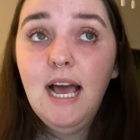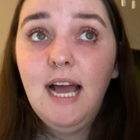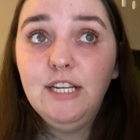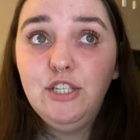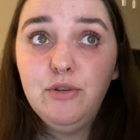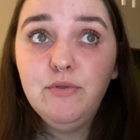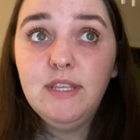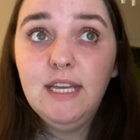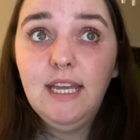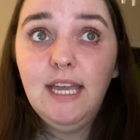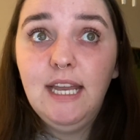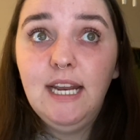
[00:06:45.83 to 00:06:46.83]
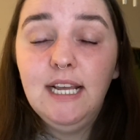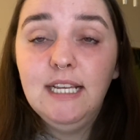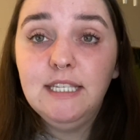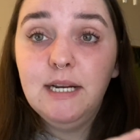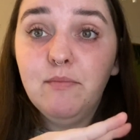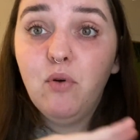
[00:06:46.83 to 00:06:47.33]
I do think it
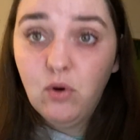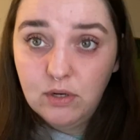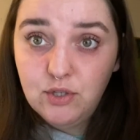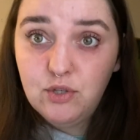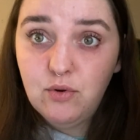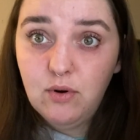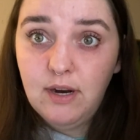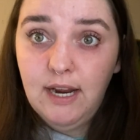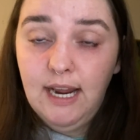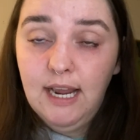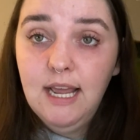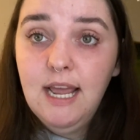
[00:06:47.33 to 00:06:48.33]
is an important story.